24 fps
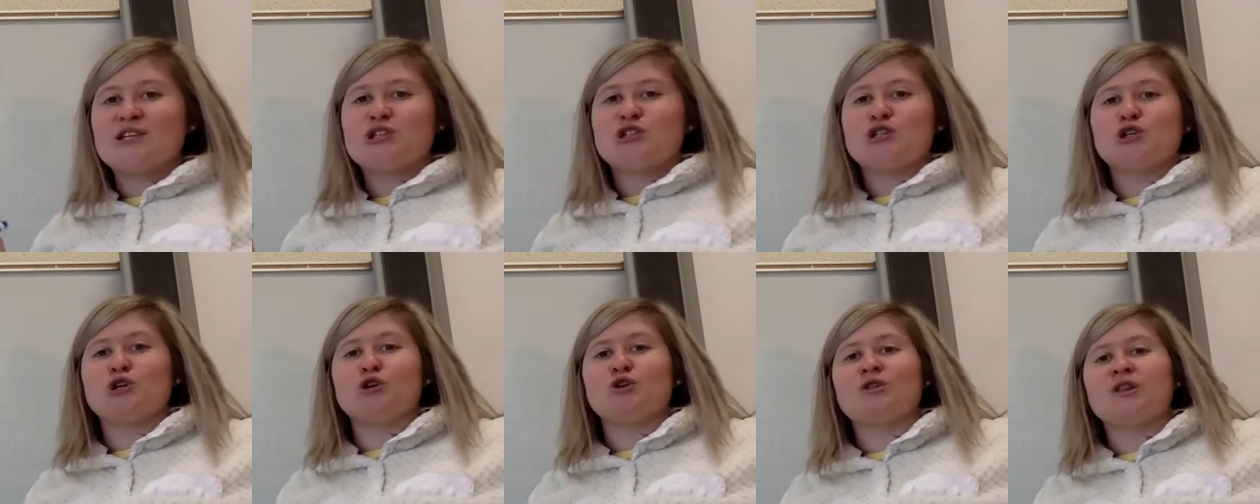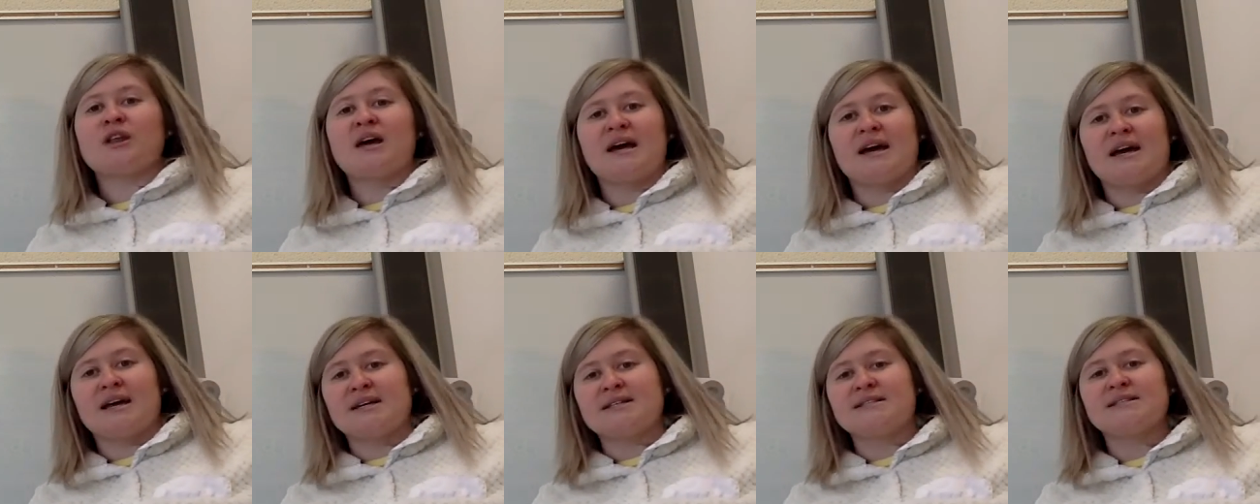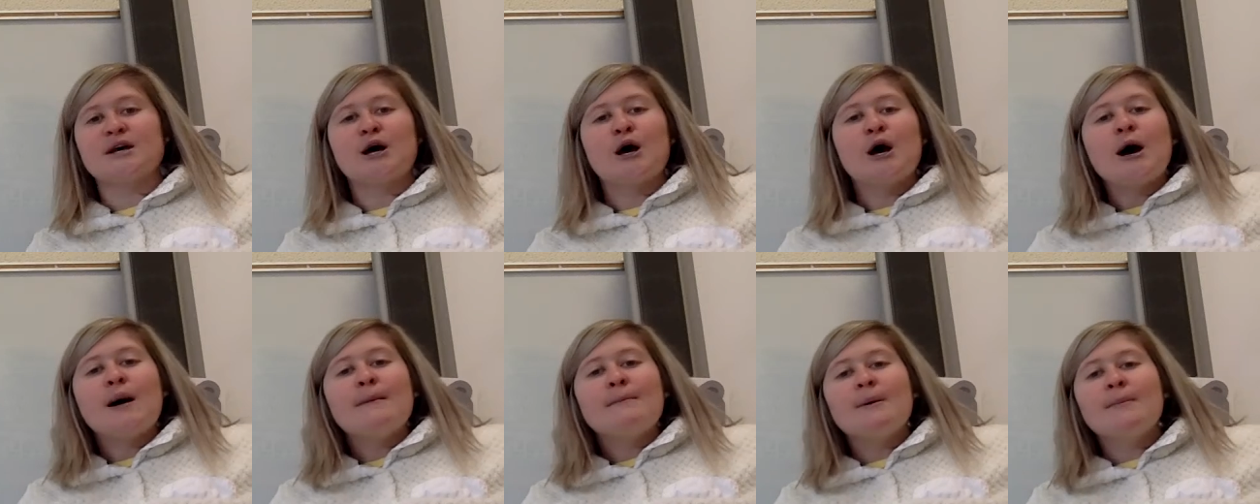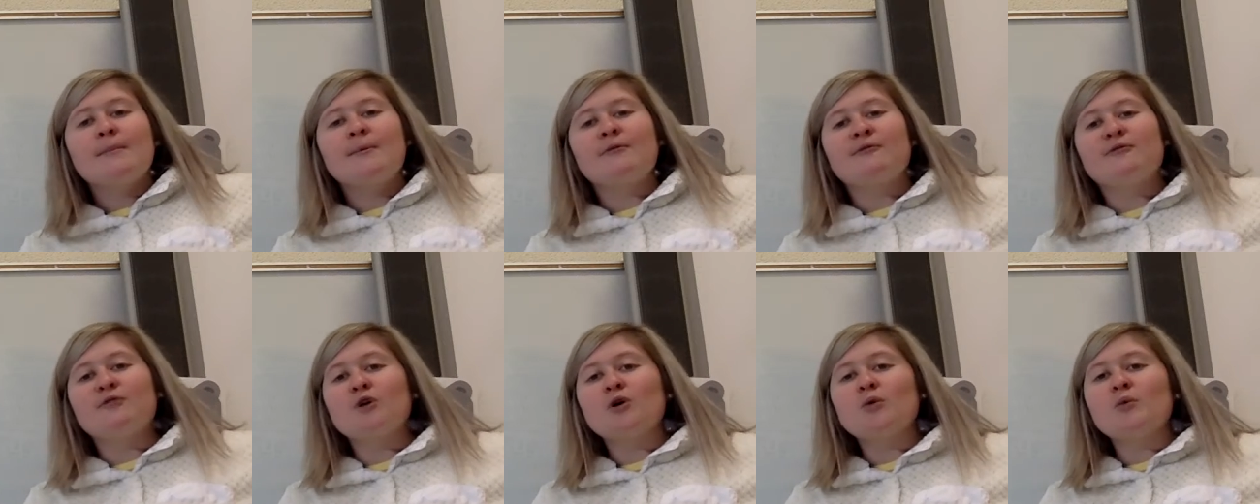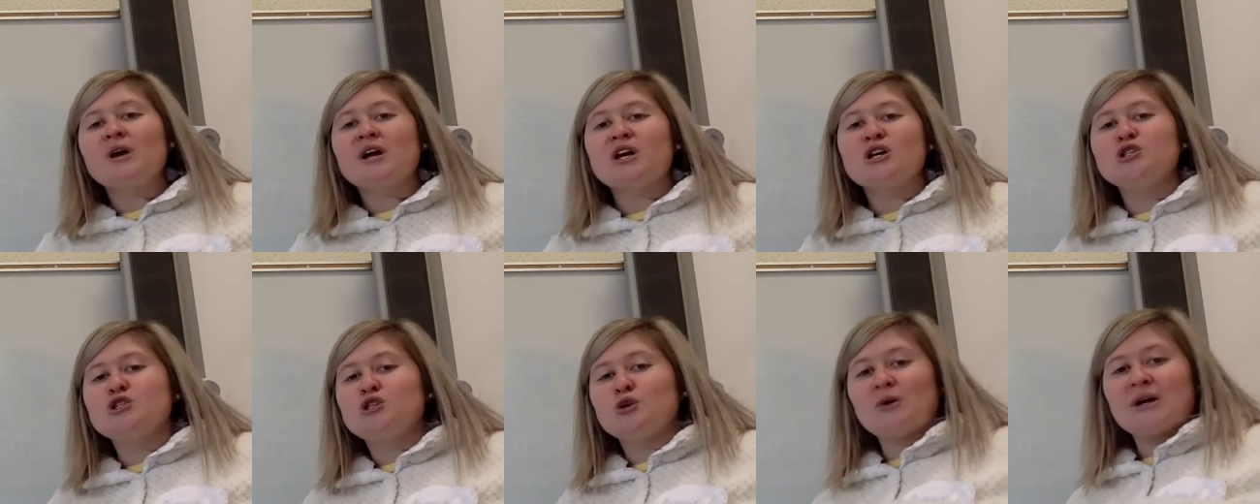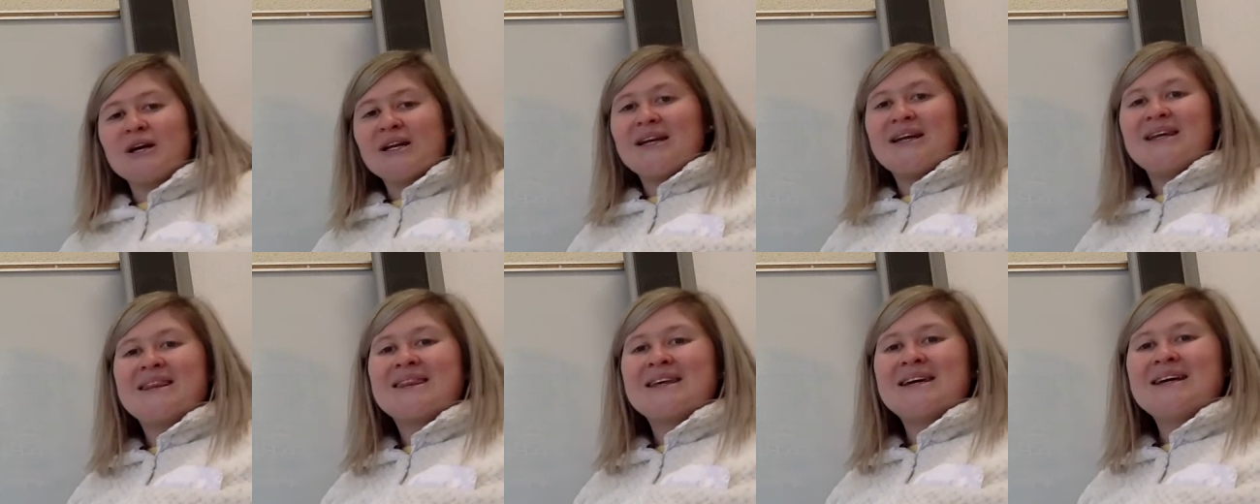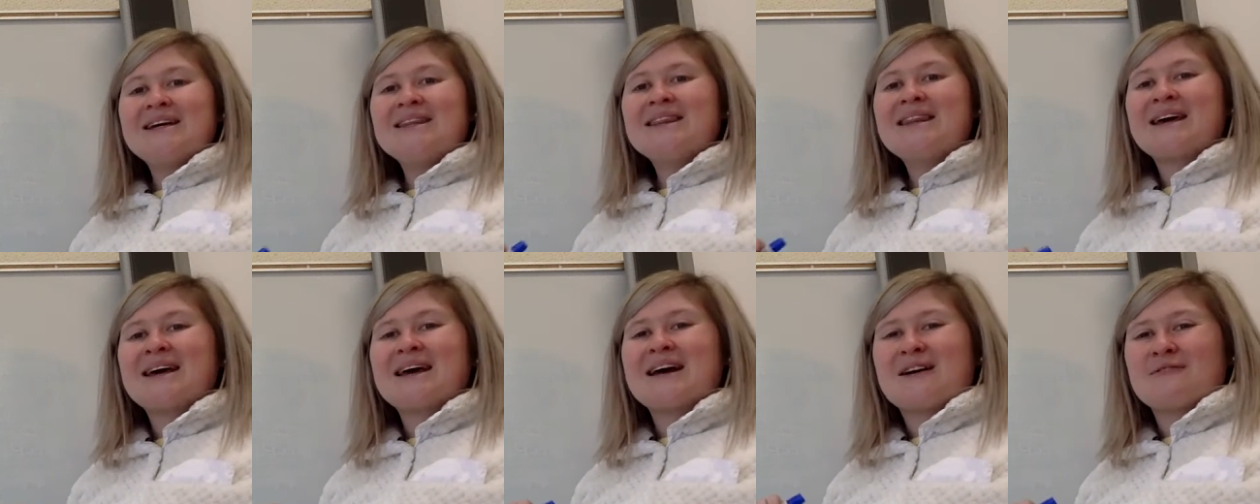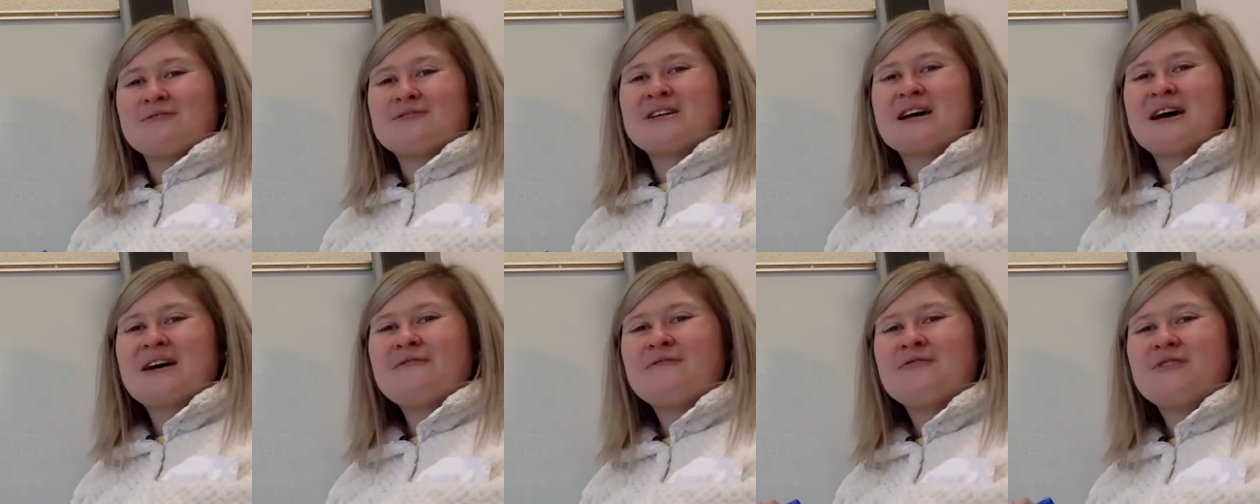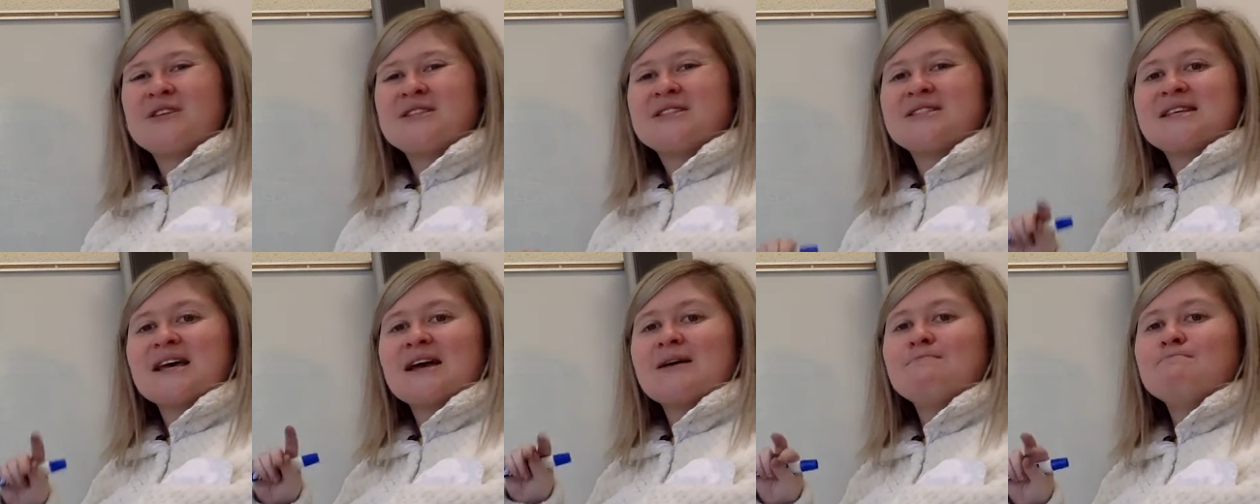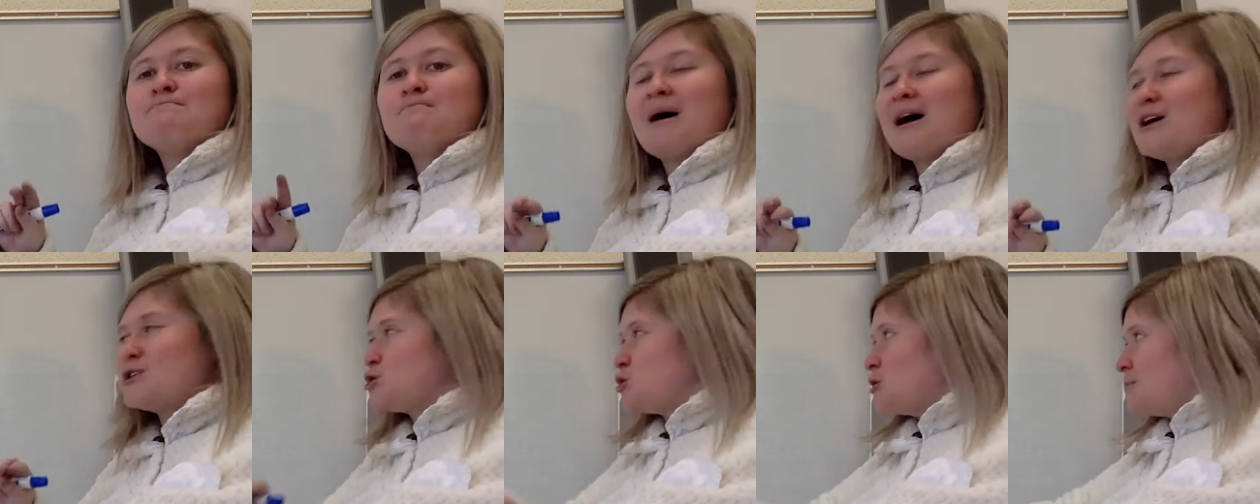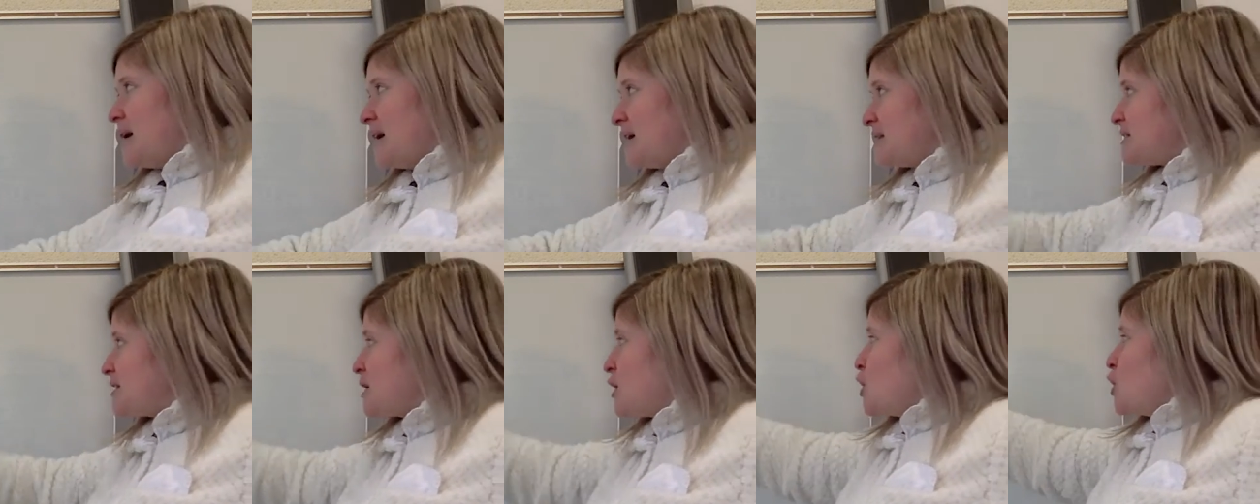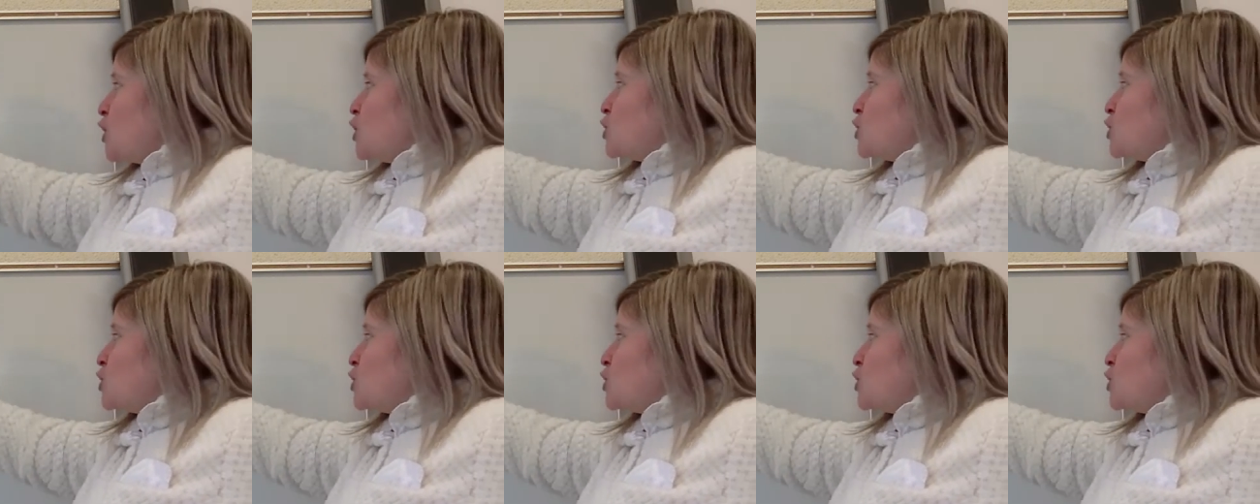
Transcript: these two things. But before we can do anything, they have to have the same measurement.